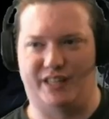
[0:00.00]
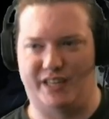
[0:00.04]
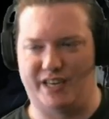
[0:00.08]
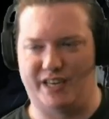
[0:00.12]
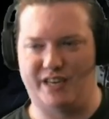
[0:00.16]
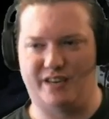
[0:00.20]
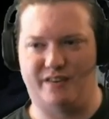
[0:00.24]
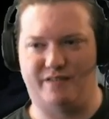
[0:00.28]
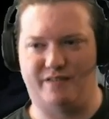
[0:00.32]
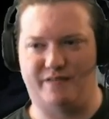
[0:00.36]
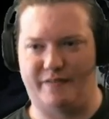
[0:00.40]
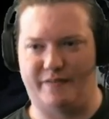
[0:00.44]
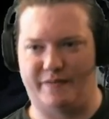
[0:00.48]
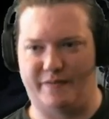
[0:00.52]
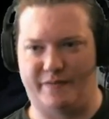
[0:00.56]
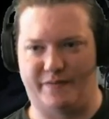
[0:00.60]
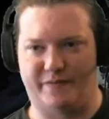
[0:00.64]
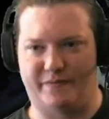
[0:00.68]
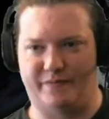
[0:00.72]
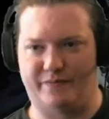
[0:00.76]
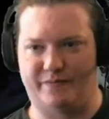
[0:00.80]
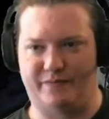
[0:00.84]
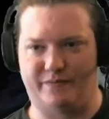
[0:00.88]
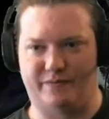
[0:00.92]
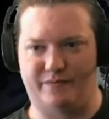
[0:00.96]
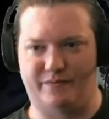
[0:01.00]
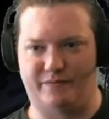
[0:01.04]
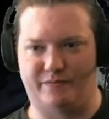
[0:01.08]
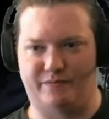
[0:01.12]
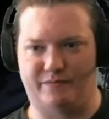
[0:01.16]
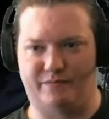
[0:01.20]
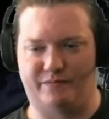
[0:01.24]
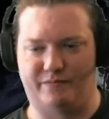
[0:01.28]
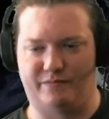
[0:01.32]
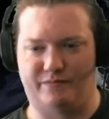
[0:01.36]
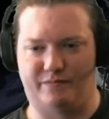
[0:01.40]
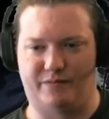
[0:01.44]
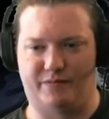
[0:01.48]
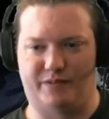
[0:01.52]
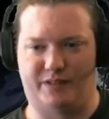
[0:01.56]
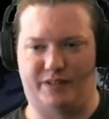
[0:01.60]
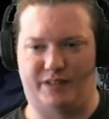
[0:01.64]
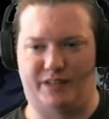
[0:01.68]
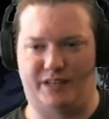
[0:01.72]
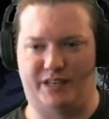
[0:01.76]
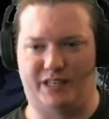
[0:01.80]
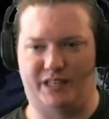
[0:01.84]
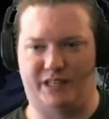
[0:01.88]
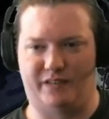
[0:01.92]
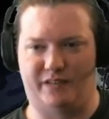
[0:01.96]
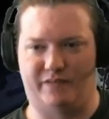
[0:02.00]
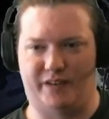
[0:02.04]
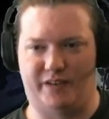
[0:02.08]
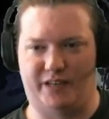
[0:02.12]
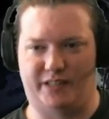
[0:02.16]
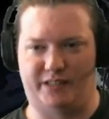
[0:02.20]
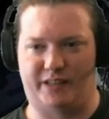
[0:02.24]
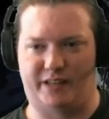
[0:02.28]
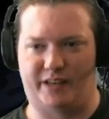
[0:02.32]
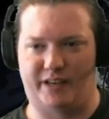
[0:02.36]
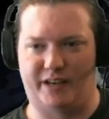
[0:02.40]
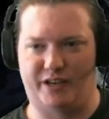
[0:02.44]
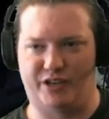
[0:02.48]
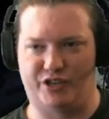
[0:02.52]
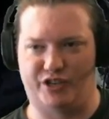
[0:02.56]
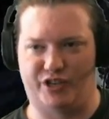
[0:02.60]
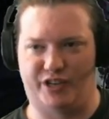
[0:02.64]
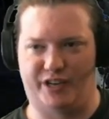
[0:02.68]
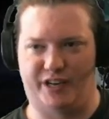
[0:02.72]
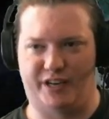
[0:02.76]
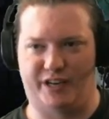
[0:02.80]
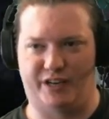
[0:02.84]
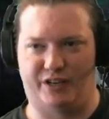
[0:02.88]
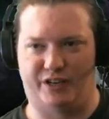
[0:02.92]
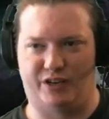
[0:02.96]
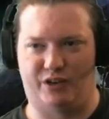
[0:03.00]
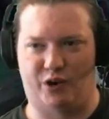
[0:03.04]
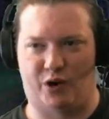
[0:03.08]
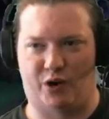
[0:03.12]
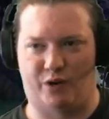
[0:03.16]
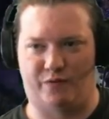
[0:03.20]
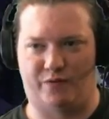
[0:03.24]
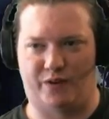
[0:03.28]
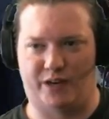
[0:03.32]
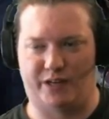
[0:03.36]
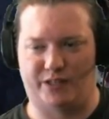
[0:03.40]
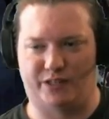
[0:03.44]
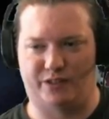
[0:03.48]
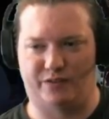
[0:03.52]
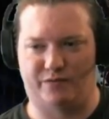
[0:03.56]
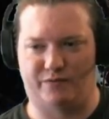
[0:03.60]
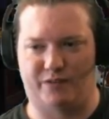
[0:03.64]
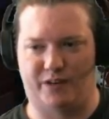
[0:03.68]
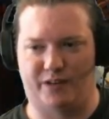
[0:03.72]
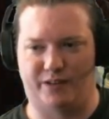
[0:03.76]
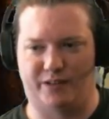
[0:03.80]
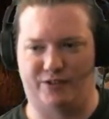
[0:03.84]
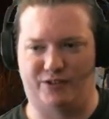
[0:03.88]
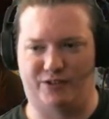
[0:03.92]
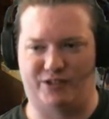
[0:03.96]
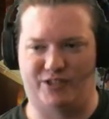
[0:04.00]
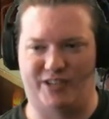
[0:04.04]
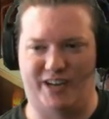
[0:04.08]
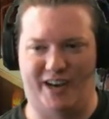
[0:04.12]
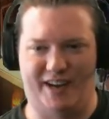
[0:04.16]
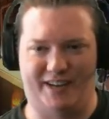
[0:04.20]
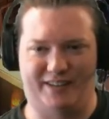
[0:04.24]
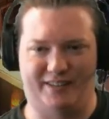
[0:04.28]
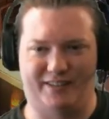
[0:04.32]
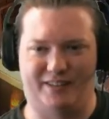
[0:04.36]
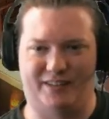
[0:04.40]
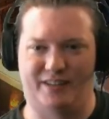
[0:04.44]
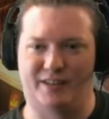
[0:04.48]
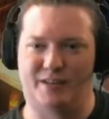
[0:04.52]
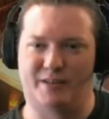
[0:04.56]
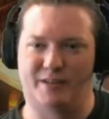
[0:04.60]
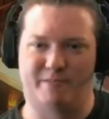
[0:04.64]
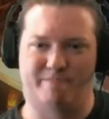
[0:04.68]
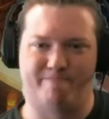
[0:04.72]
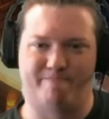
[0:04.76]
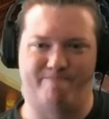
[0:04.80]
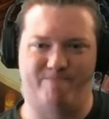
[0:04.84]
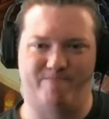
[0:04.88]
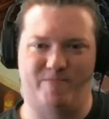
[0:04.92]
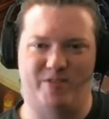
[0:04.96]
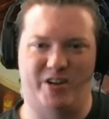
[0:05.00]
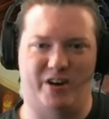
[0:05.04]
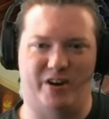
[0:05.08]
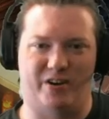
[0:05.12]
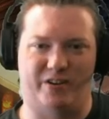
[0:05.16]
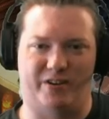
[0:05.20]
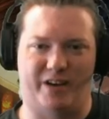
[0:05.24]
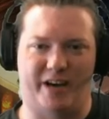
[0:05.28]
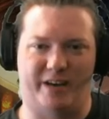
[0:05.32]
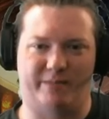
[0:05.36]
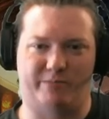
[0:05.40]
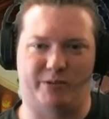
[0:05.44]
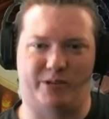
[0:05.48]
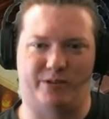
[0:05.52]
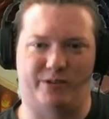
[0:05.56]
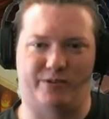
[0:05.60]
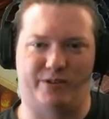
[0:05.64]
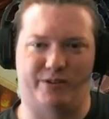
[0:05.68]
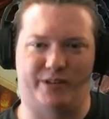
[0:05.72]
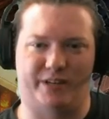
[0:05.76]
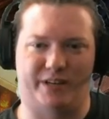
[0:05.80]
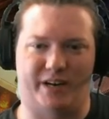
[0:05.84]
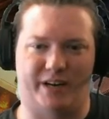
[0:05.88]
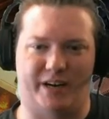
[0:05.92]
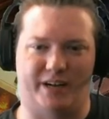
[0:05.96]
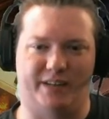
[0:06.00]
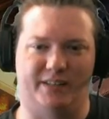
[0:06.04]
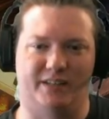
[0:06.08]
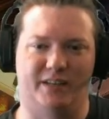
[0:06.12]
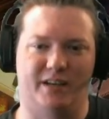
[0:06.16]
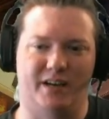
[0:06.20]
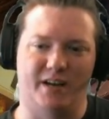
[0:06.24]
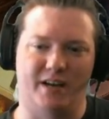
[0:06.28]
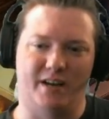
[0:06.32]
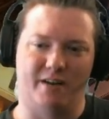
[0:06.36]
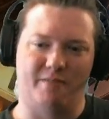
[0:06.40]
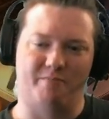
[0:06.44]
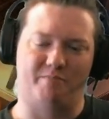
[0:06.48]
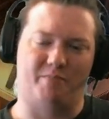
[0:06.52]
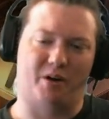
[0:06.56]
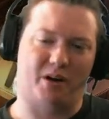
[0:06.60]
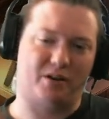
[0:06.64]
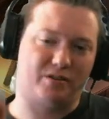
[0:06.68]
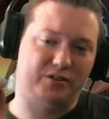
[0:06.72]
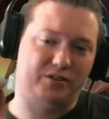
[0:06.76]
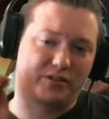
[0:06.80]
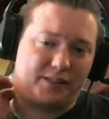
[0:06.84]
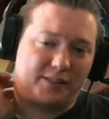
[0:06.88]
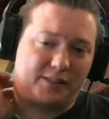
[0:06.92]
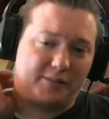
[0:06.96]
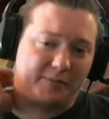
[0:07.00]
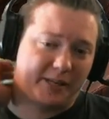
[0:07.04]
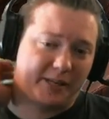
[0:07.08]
leave this investigation into our foster father's death. No, absolutely not. Partially